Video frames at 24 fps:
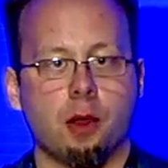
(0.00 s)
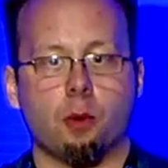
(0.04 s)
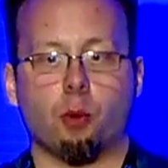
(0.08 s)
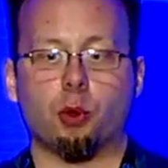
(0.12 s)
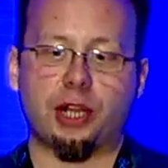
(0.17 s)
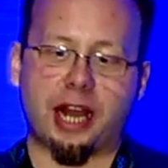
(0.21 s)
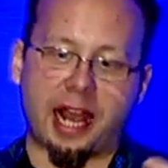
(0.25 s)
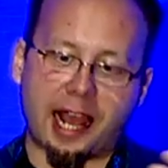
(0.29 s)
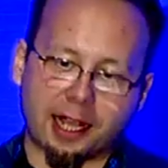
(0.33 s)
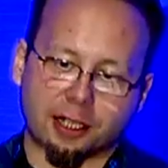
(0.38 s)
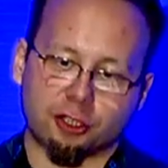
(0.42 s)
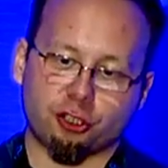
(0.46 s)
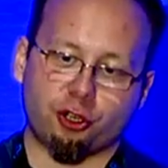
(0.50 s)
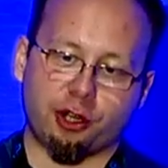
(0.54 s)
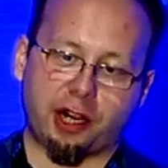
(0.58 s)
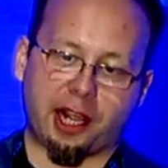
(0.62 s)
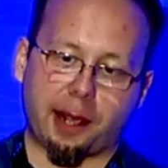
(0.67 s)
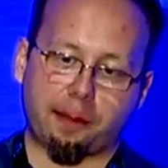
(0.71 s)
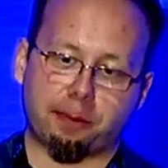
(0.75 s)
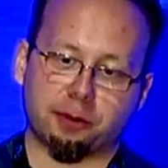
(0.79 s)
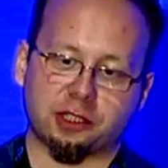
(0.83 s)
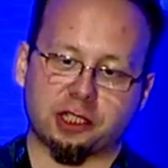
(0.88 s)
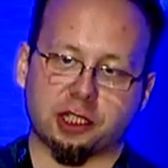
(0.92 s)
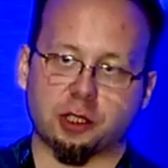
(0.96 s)
what actually
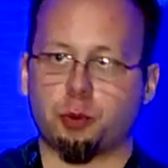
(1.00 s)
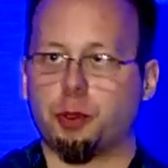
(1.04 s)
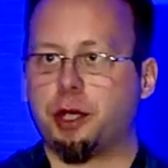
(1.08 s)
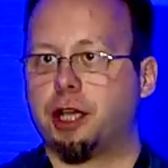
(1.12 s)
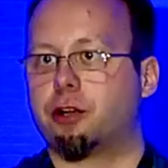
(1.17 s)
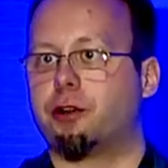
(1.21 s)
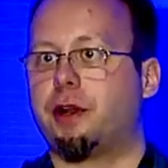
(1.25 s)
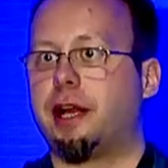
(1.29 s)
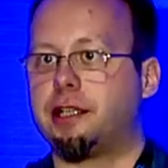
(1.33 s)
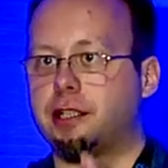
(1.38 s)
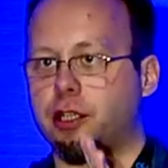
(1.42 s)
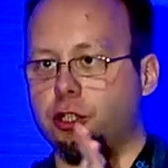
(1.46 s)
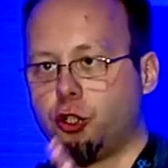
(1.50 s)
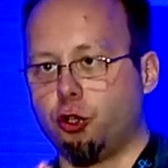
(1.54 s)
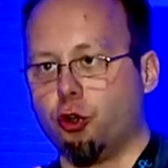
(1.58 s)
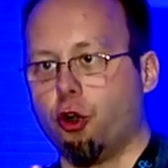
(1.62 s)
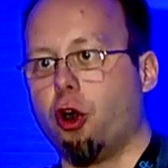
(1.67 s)
happens is we create a new